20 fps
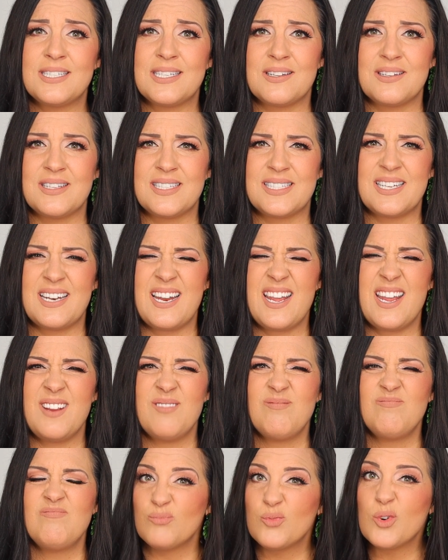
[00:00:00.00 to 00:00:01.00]
isn't
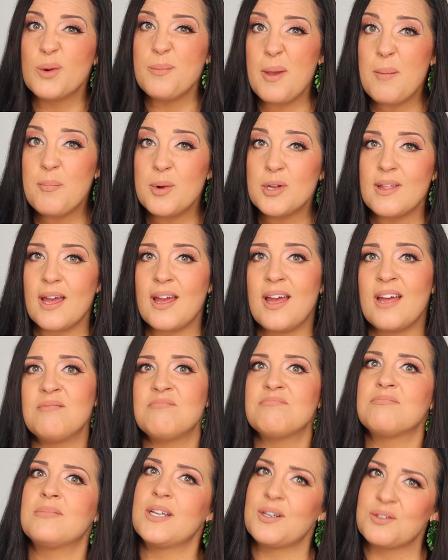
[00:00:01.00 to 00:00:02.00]
listening, remember
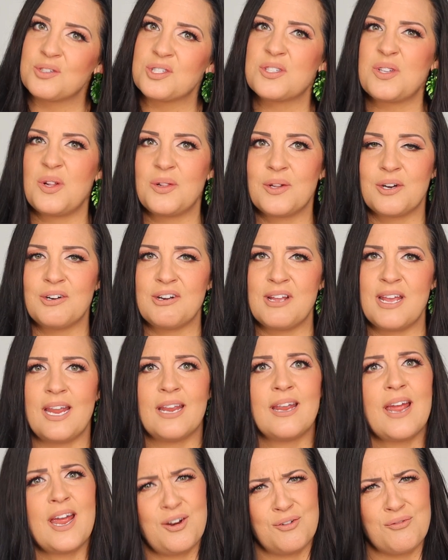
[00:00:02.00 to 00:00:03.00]
that they're still
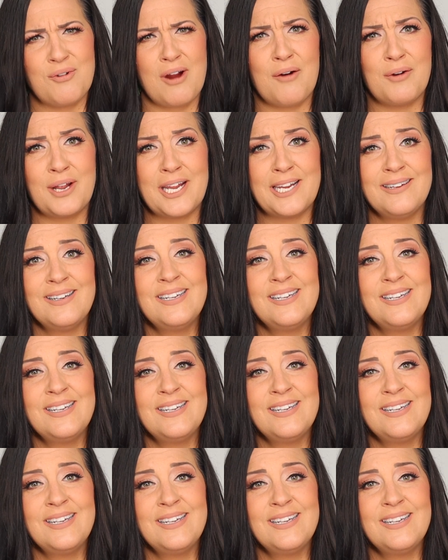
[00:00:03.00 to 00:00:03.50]
learning and growing.